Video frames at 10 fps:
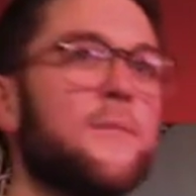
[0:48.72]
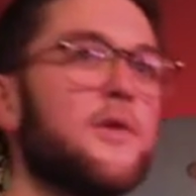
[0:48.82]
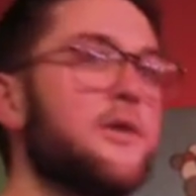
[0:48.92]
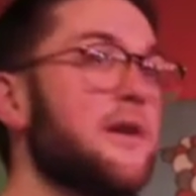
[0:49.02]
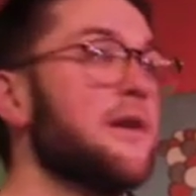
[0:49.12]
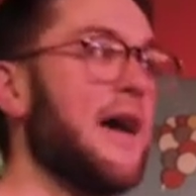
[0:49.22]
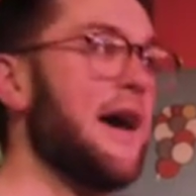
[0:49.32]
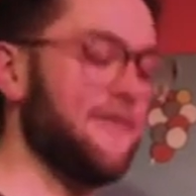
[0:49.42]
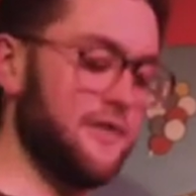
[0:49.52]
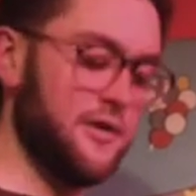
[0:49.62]
you didn't
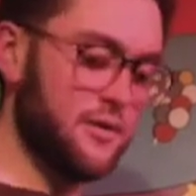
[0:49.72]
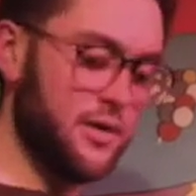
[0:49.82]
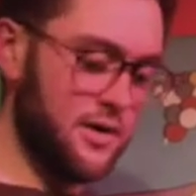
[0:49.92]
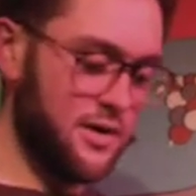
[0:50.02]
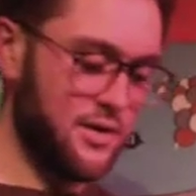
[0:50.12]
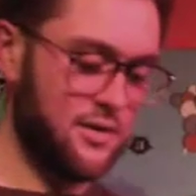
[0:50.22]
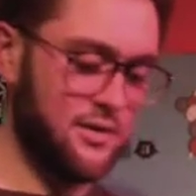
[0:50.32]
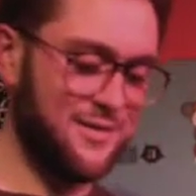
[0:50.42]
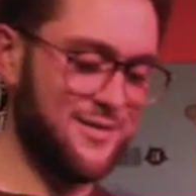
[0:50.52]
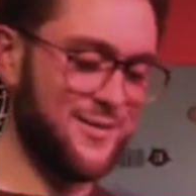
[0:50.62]
have to.
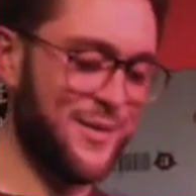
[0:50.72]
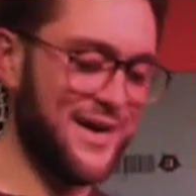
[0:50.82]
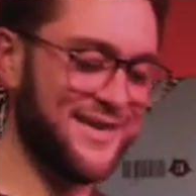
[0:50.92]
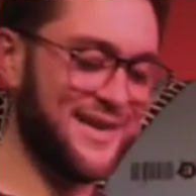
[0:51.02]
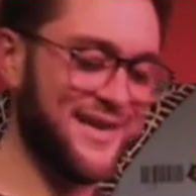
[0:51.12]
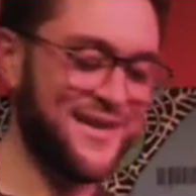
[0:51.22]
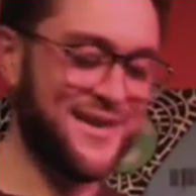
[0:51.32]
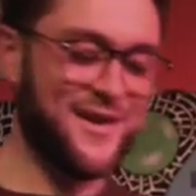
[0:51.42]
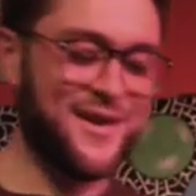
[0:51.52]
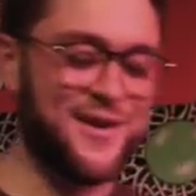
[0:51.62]
What?
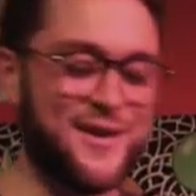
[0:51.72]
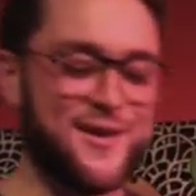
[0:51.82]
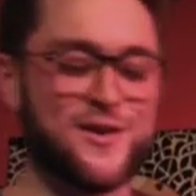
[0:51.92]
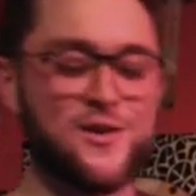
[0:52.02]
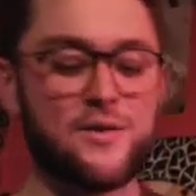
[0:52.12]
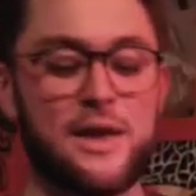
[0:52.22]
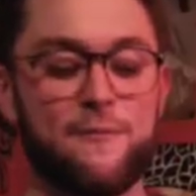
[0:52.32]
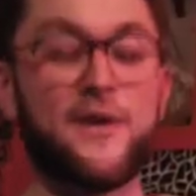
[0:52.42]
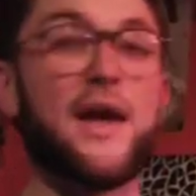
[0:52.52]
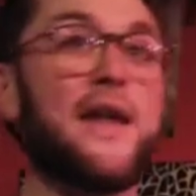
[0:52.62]
You keep
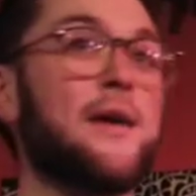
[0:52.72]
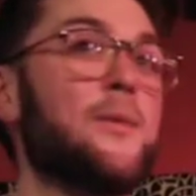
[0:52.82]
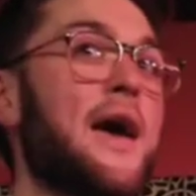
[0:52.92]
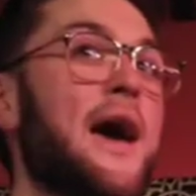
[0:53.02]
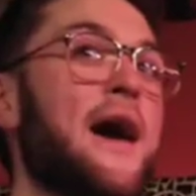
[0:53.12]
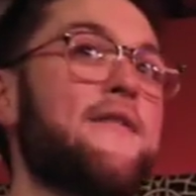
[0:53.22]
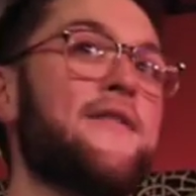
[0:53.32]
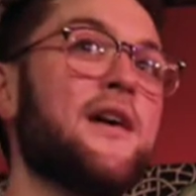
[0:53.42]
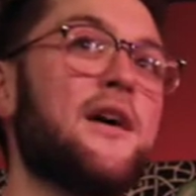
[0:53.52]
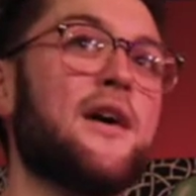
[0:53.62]
forgetting we have
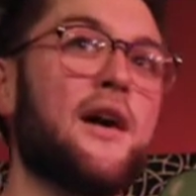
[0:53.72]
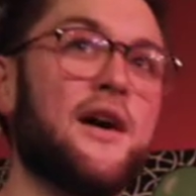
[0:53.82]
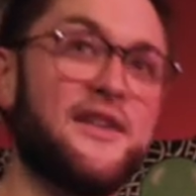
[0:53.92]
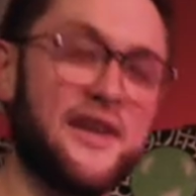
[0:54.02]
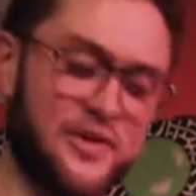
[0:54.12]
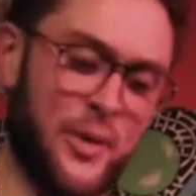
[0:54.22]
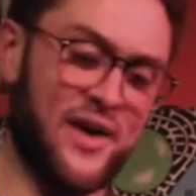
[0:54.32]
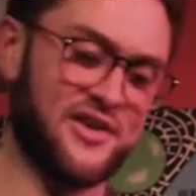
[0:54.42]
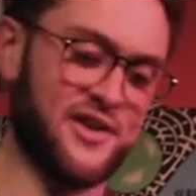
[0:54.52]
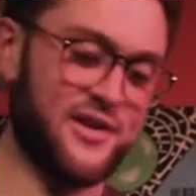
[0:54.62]
a
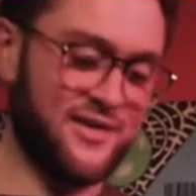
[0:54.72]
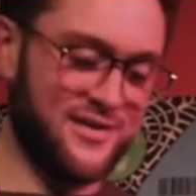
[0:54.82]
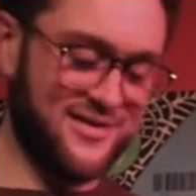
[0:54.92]
dishwasher.